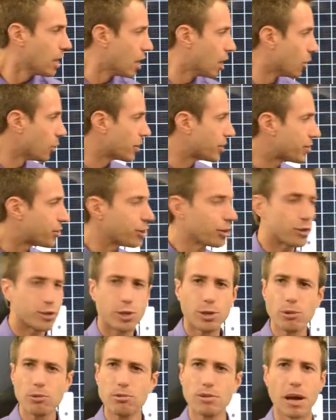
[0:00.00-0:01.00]
with the
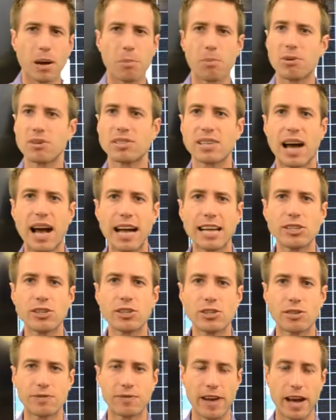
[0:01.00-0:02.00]
two numbers I
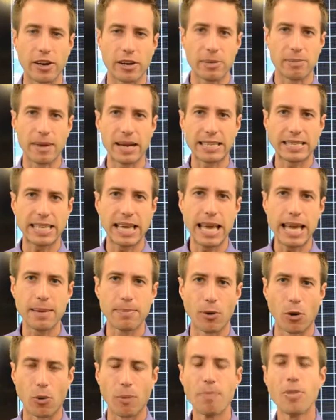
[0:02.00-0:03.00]
just found in my
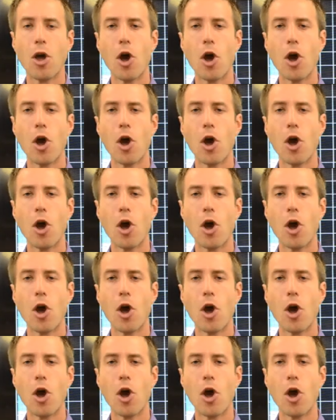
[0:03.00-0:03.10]
table?